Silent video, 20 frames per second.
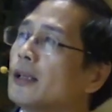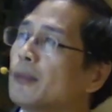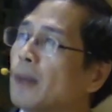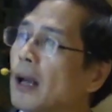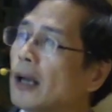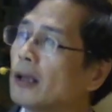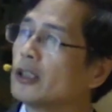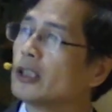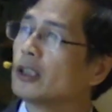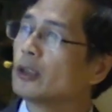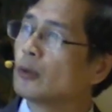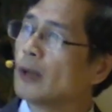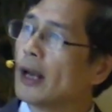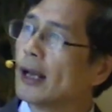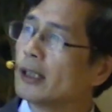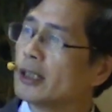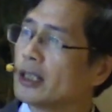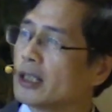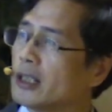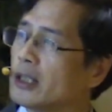
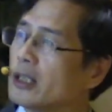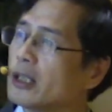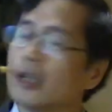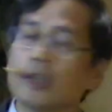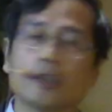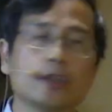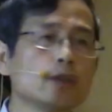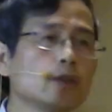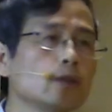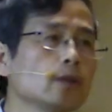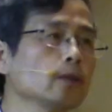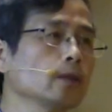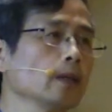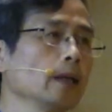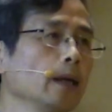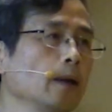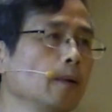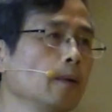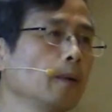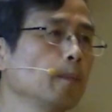microextraction into
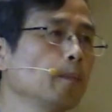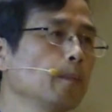the